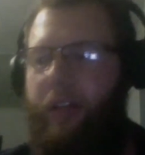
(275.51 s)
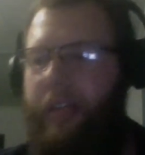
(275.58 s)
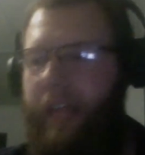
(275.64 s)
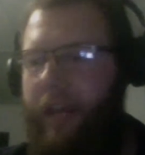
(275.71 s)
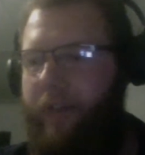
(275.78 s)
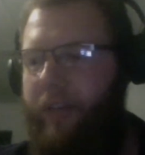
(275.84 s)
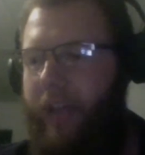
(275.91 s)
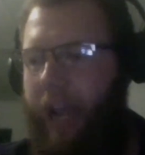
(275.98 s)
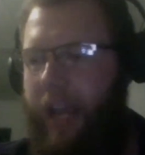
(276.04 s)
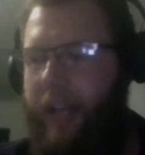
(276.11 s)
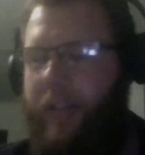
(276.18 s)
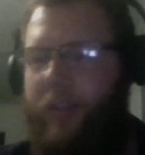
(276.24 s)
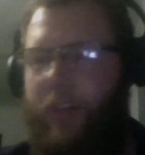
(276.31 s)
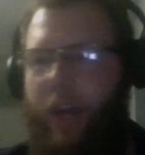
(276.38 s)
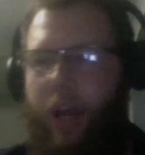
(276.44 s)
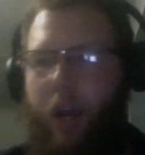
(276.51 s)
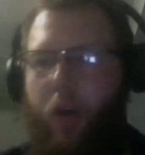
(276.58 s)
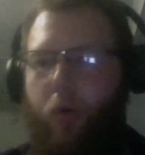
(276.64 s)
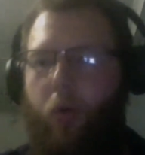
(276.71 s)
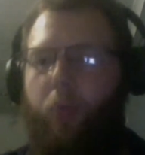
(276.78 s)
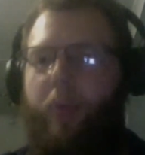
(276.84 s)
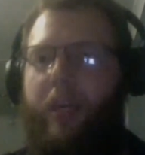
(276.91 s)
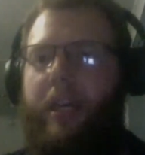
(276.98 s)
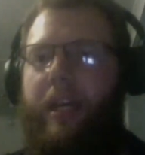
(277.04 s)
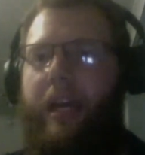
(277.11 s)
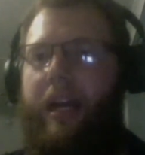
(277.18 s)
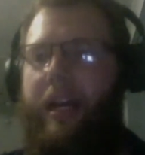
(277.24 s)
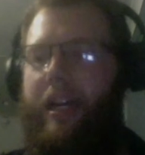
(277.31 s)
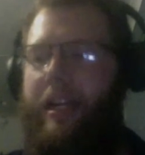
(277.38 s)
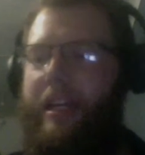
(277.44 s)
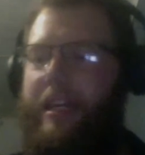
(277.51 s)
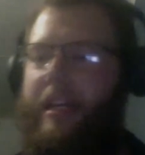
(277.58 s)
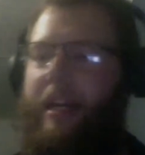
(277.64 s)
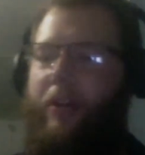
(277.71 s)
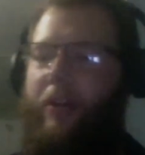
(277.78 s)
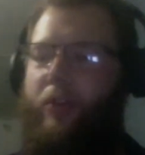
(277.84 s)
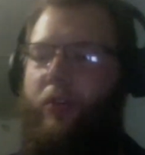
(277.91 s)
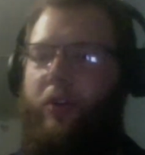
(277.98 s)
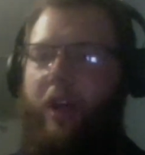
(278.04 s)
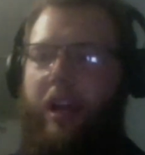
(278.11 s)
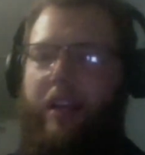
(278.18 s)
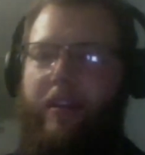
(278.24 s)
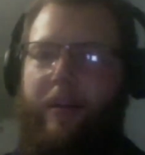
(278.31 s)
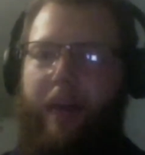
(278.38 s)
David Haines, will be uh, leading us tonight.